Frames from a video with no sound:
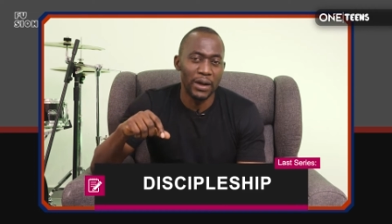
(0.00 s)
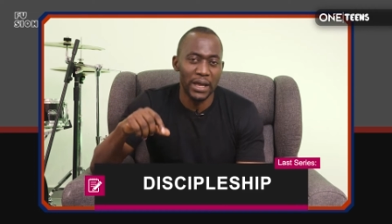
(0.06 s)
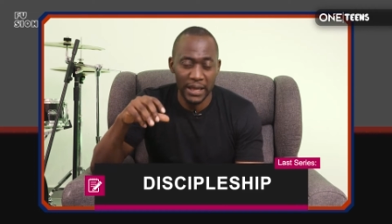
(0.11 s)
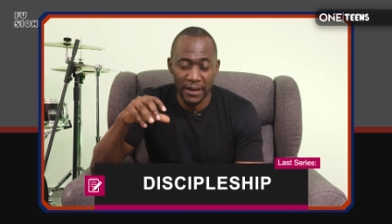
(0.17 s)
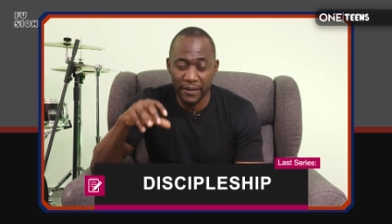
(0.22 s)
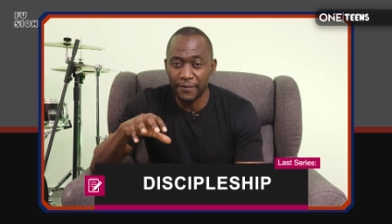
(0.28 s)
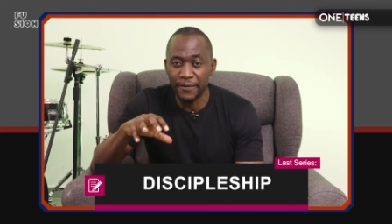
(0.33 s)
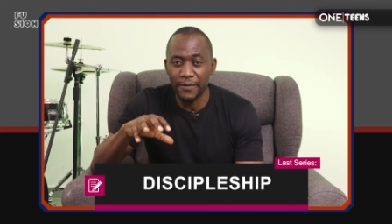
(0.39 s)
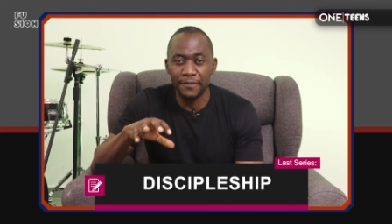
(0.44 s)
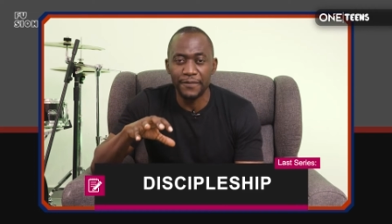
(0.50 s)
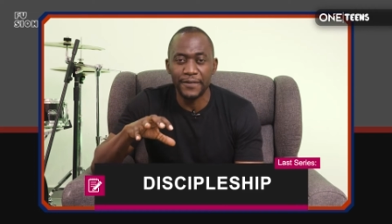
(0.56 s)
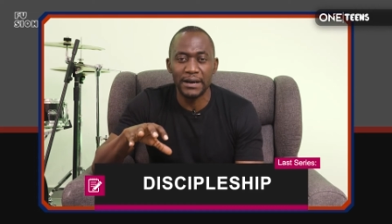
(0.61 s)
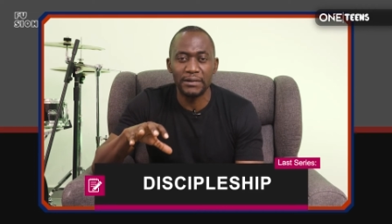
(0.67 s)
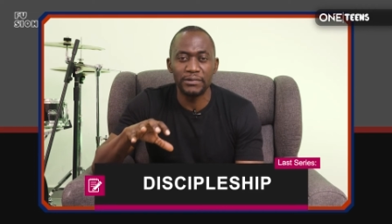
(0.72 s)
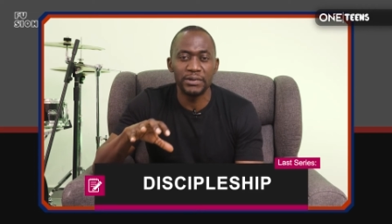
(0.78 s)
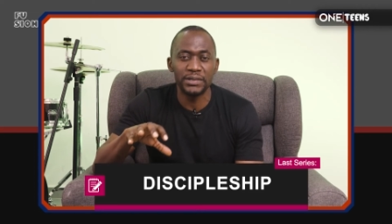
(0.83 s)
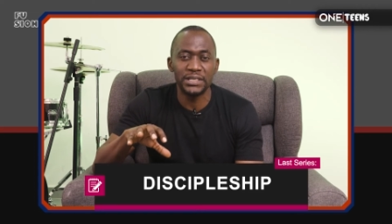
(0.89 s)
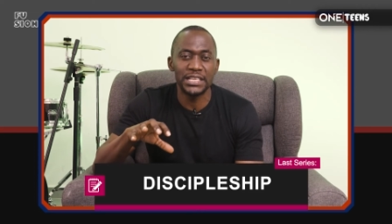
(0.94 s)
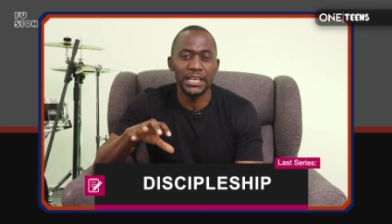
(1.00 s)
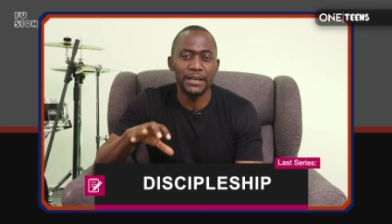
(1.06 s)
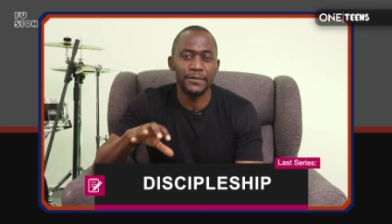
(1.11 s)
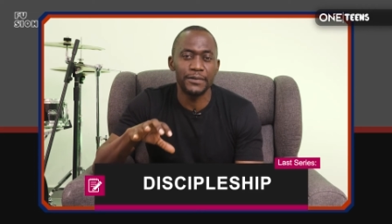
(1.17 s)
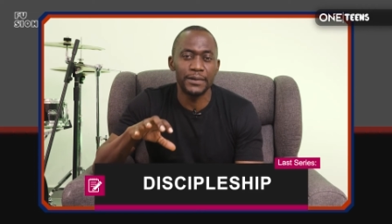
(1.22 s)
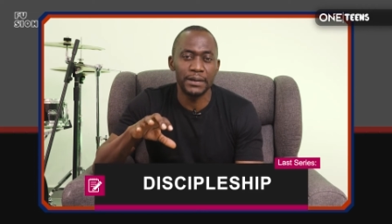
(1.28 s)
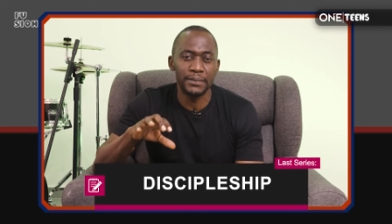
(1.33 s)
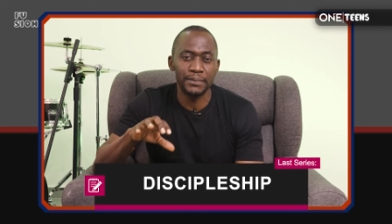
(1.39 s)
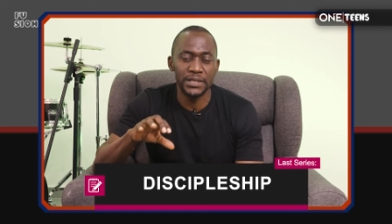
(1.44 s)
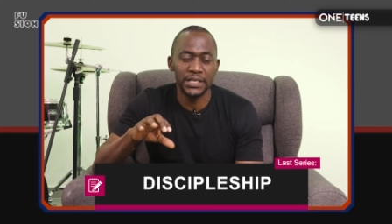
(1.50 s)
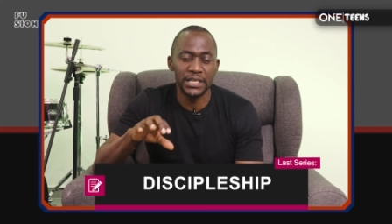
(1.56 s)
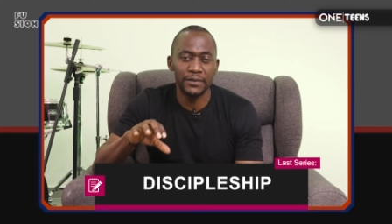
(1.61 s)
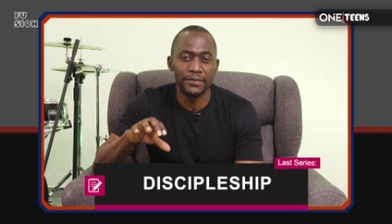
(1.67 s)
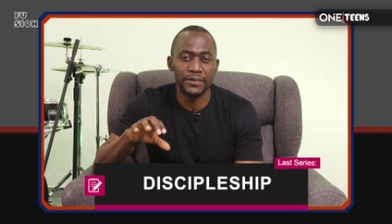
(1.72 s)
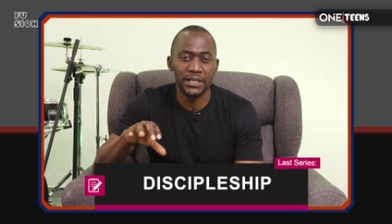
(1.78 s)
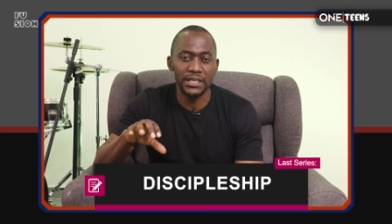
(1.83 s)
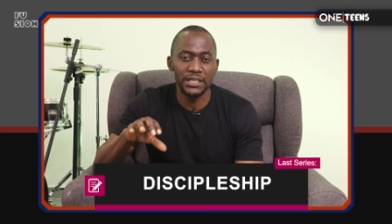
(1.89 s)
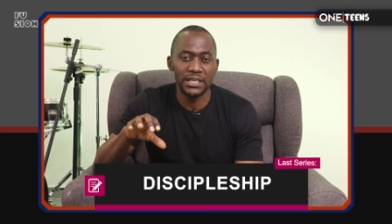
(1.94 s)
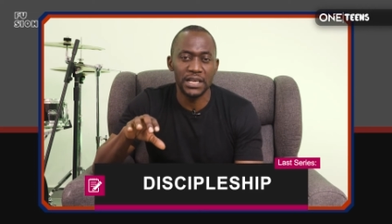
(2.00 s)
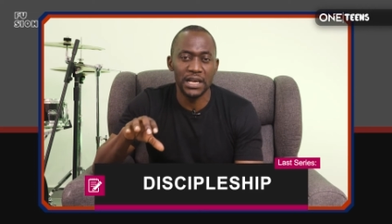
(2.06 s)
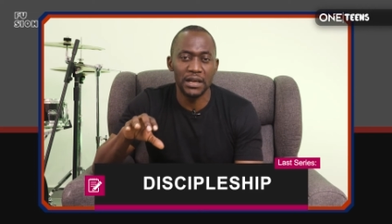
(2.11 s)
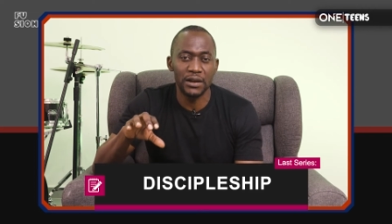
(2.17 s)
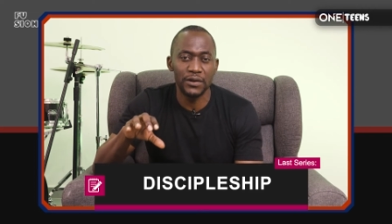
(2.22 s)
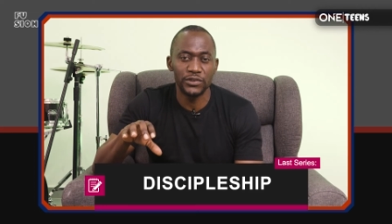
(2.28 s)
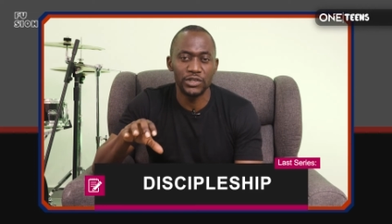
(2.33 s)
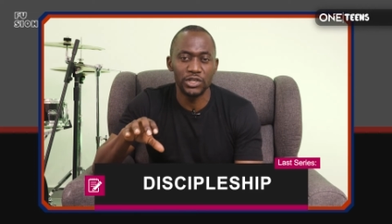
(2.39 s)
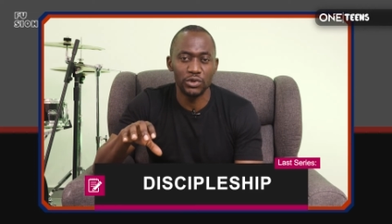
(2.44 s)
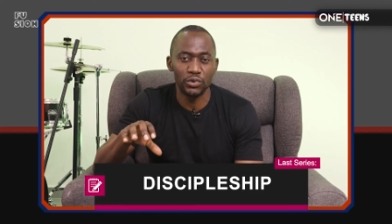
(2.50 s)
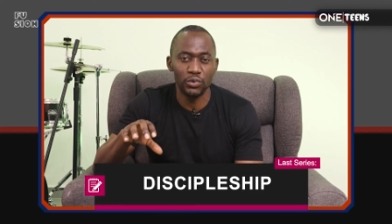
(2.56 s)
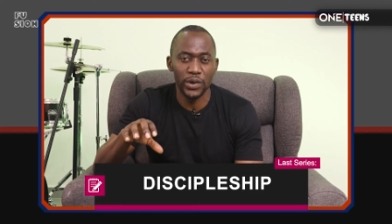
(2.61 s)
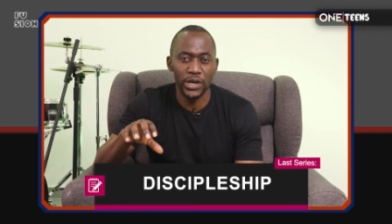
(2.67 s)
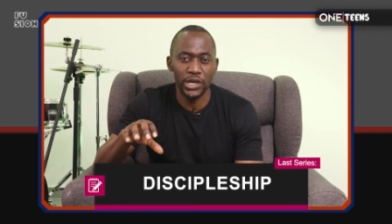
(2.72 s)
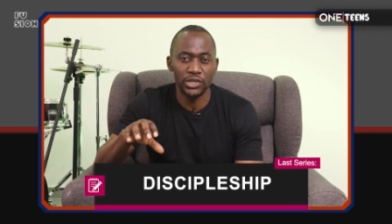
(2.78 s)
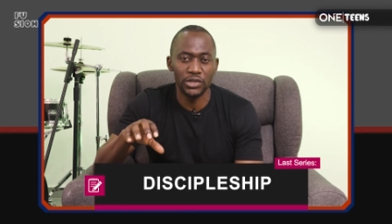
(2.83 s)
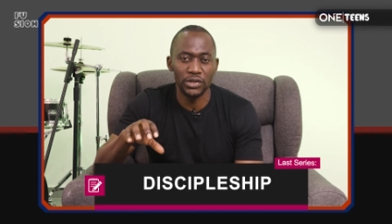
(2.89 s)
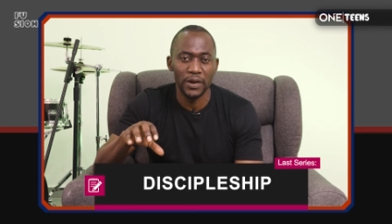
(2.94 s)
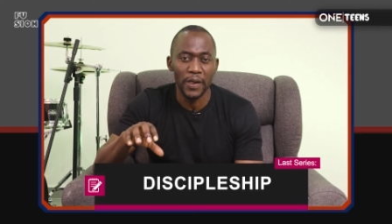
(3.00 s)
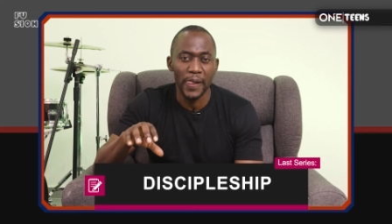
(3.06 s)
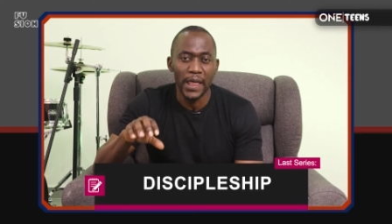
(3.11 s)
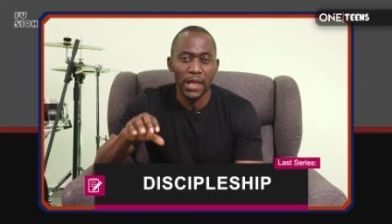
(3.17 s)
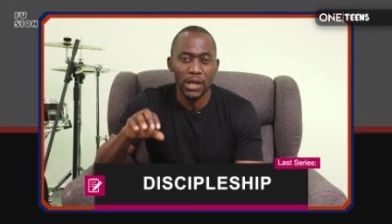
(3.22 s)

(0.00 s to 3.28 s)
if he found himself, himself in this kind of situation,